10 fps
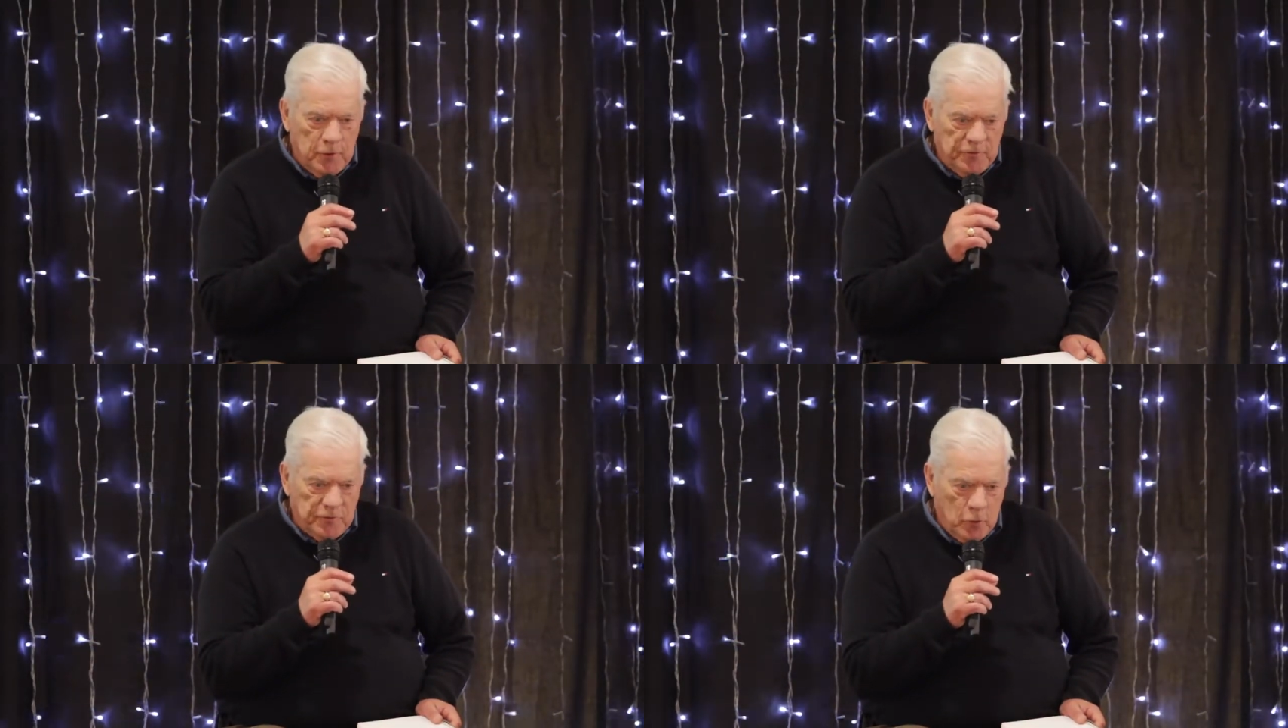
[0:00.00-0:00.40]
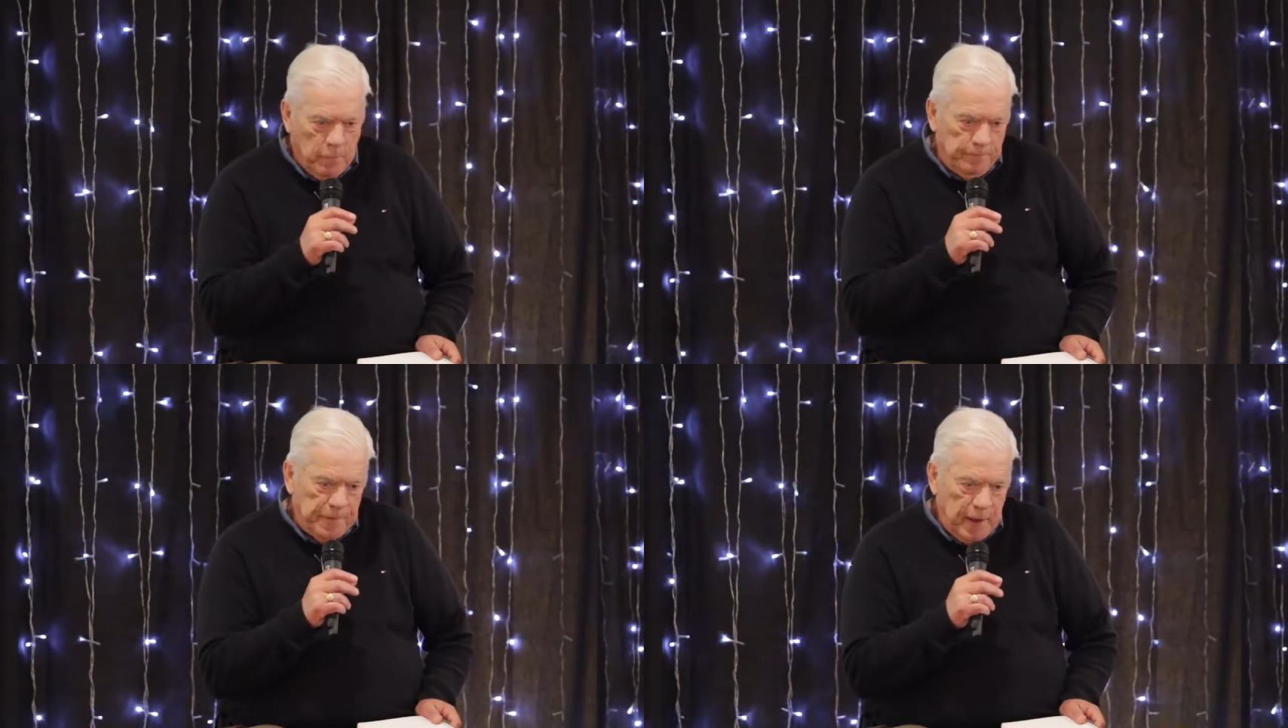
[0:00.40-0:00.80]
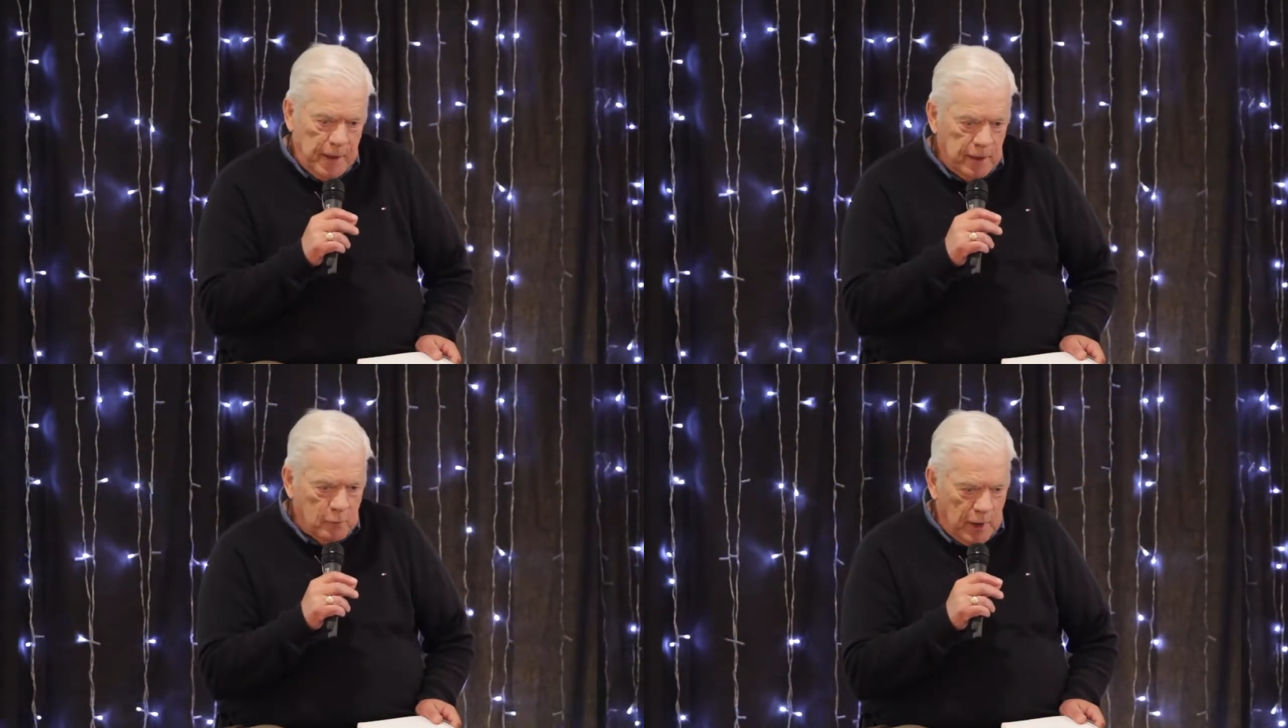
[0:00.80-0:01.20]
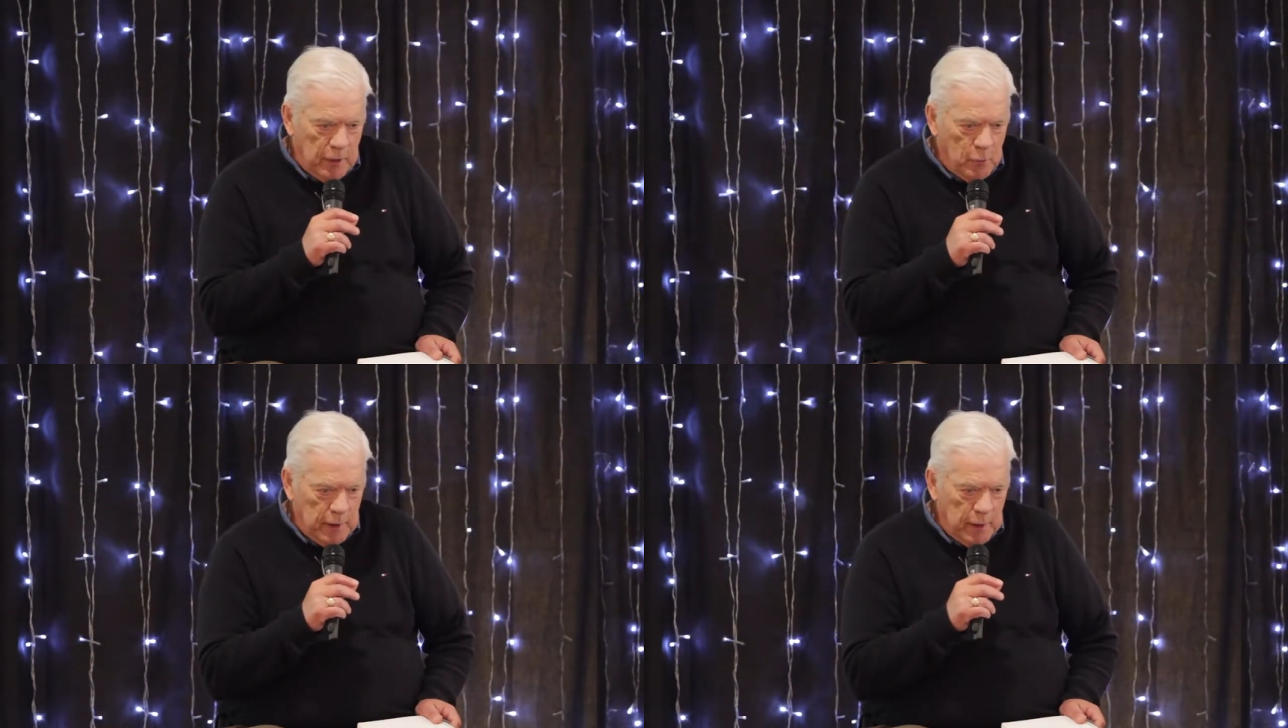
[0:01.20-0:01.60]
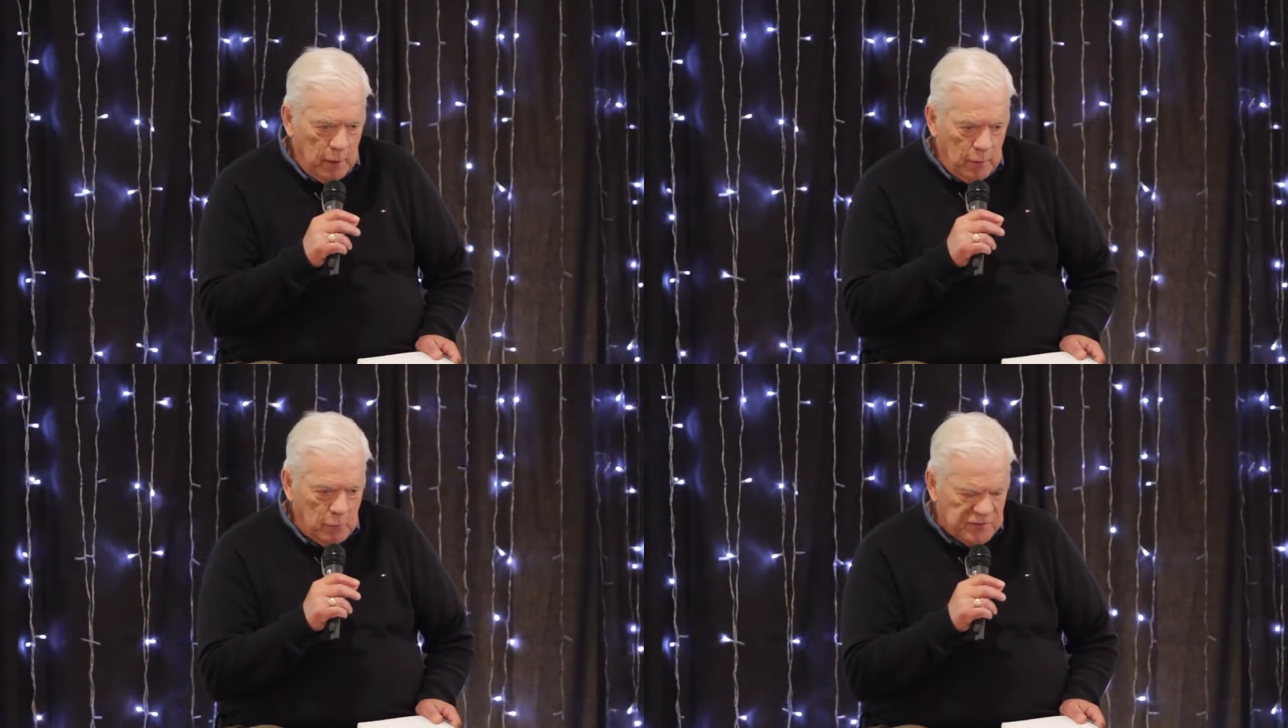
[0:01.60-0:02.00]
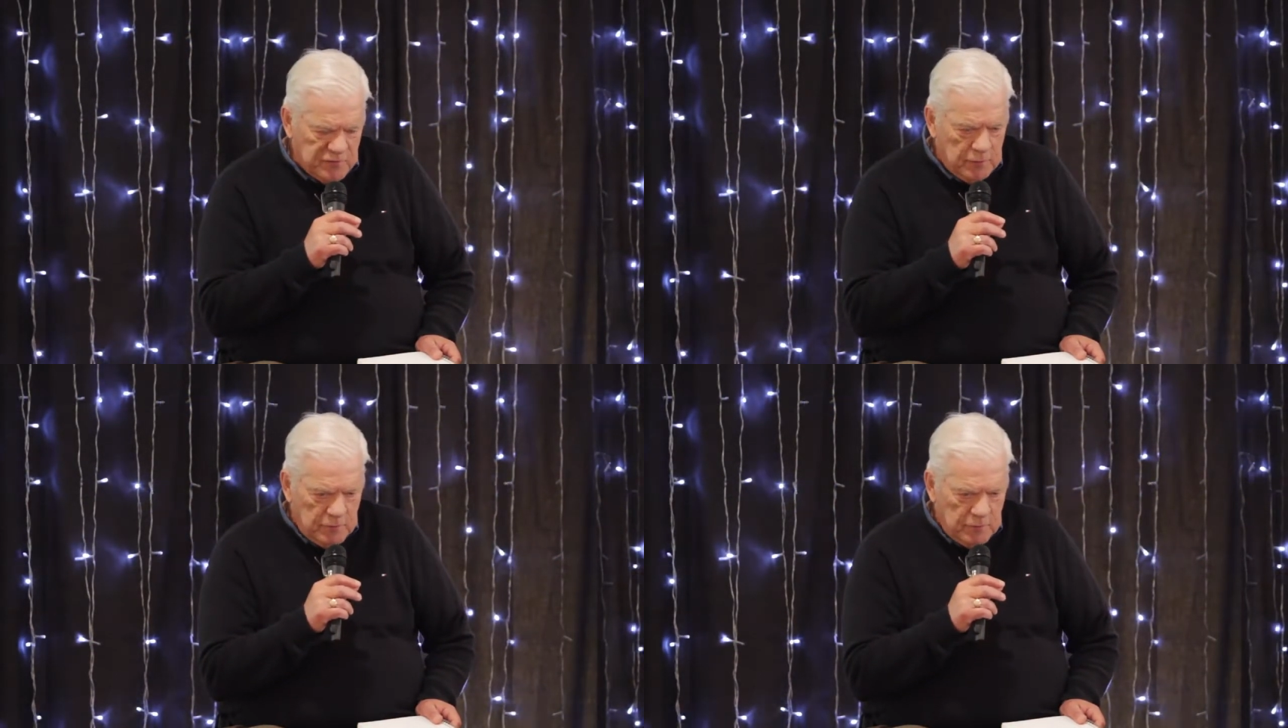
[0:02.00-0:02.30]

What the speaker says: So anyway, with